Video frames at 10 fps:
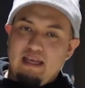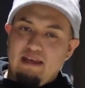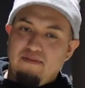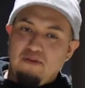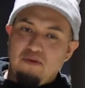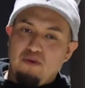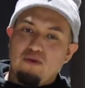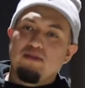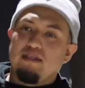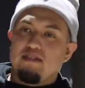if you
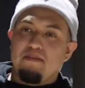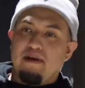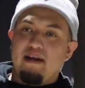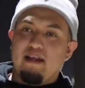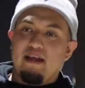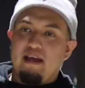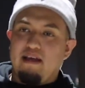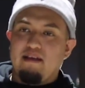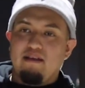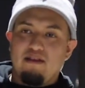do see somebody that
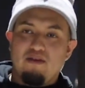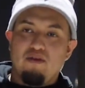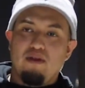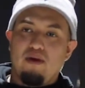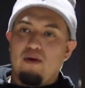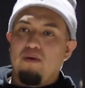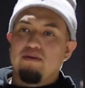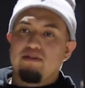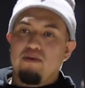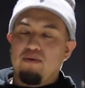you know
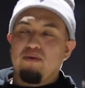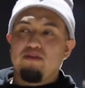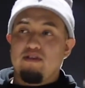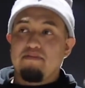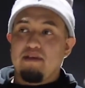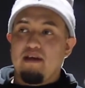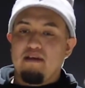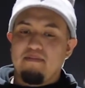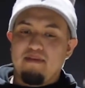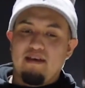is going through a tough time,
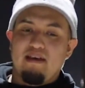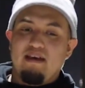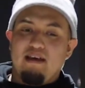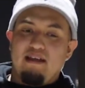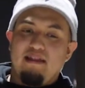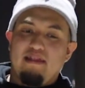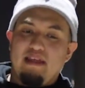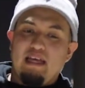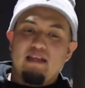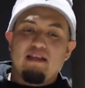
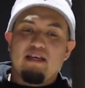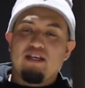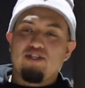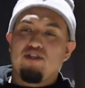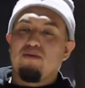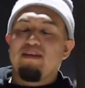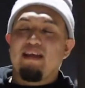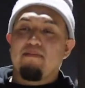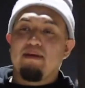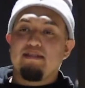then it should
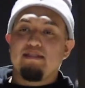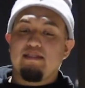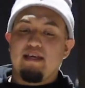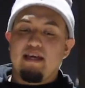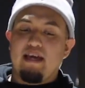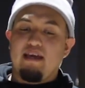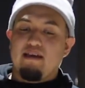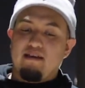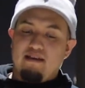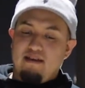relay a message like, hey,
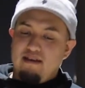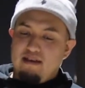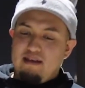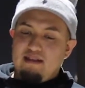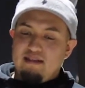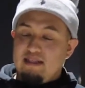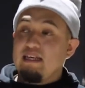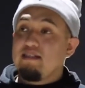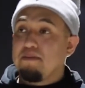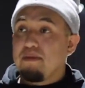say
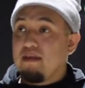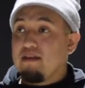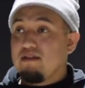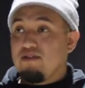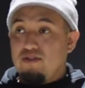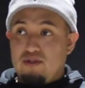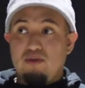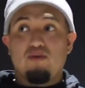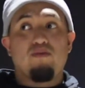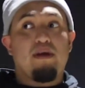something
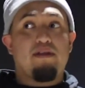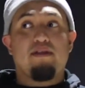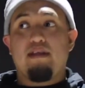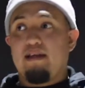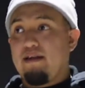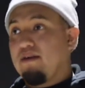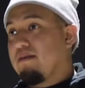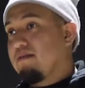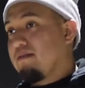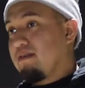soon rather than later.
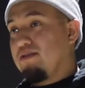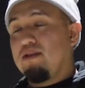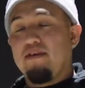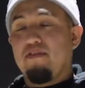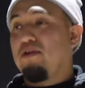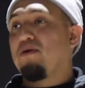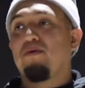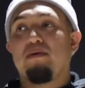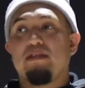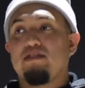You never know
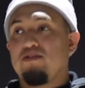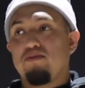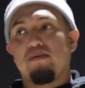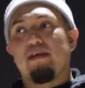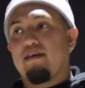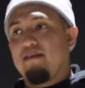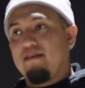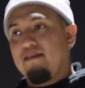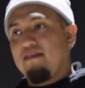when it's too late.